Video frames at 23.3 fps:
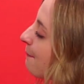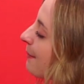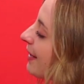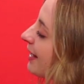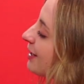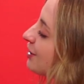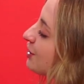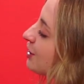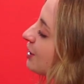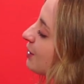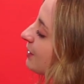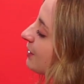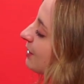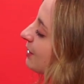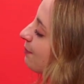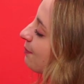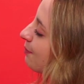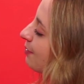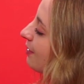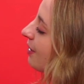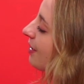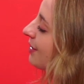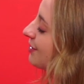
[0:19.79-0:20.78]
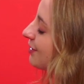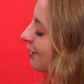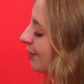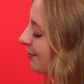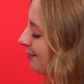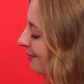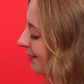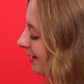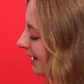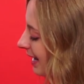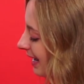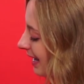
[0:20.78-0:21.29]
matching with the bra
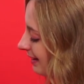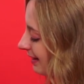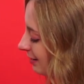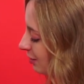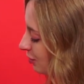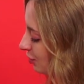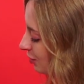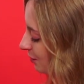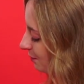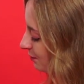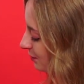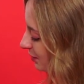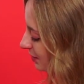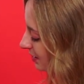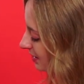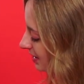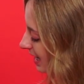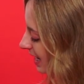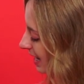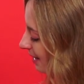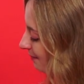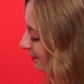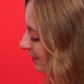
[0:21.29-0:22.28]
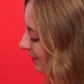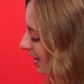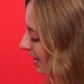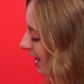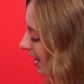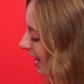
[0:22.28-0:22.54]
top at the top just there.